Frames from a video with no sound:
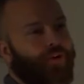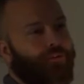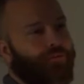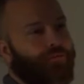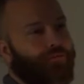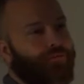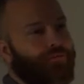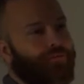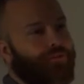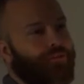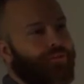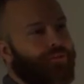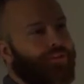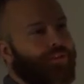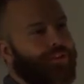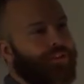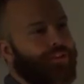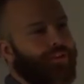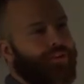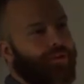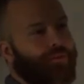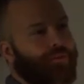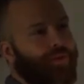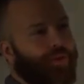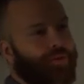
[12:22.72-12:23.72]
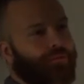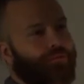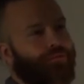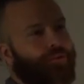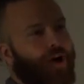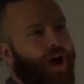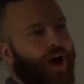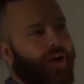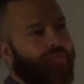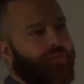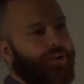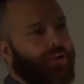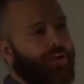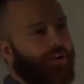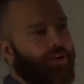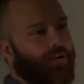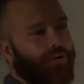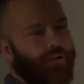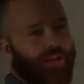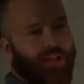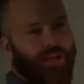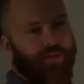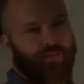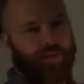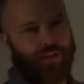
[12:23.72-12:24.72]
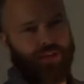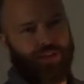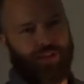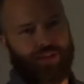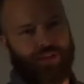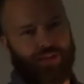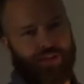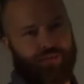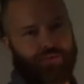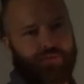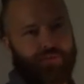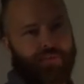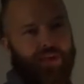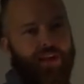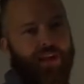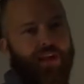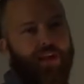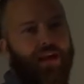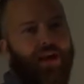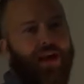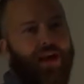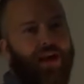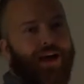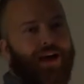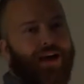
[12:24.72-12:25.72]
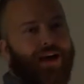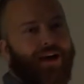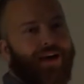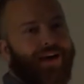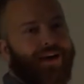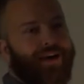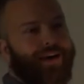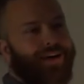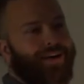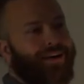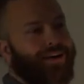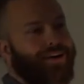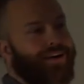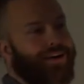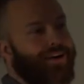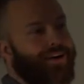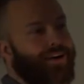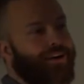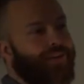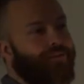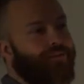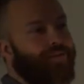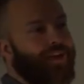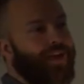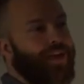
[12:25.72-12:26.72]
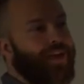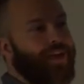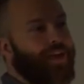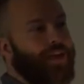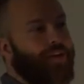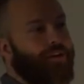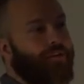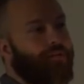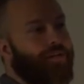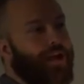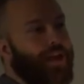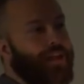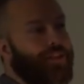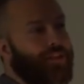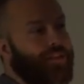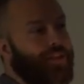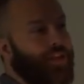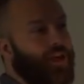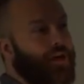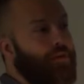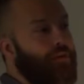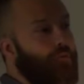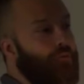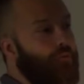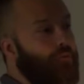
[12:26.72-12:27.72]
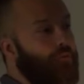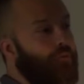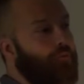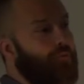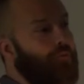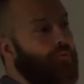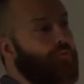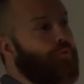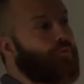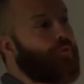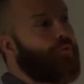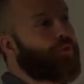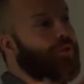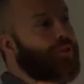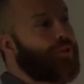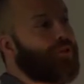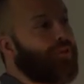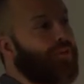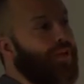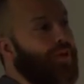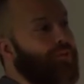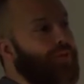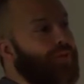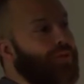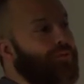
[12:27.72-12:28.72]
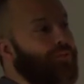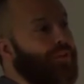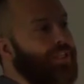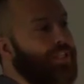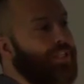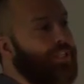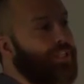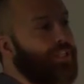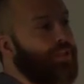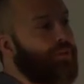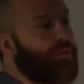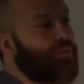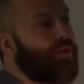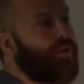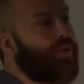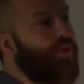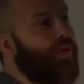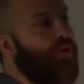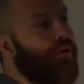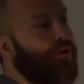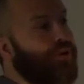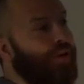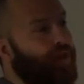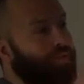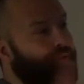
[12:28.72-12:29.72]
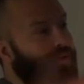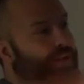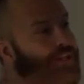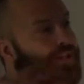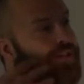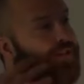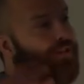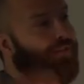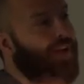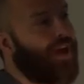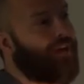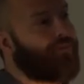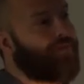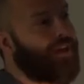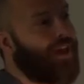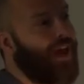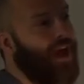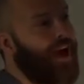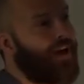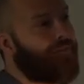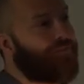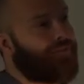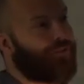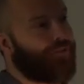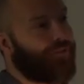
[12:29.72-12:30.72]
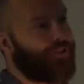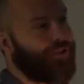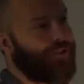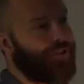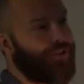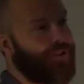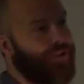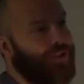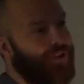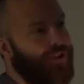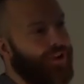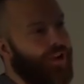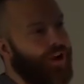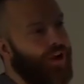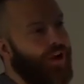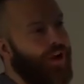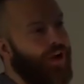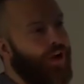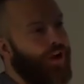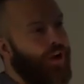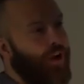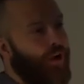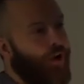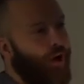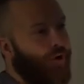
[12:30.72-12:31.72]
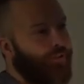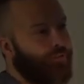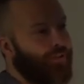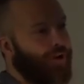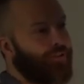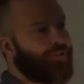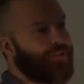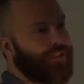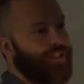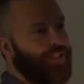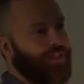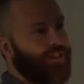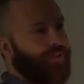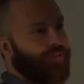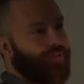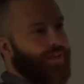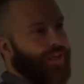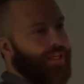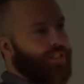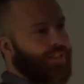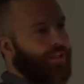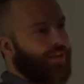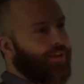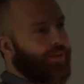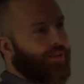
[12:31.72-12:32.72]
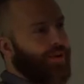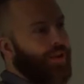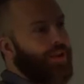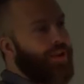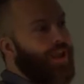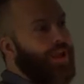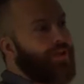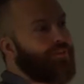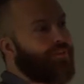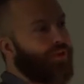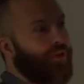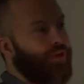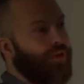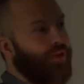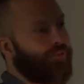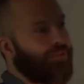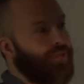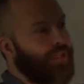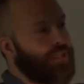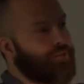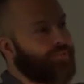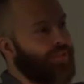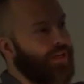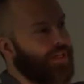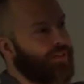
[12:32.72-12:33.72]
of 0.5 in the whole image, uh, we create a version of the image which is the blurred image, so we have the average of every single pixel or neighborhood of each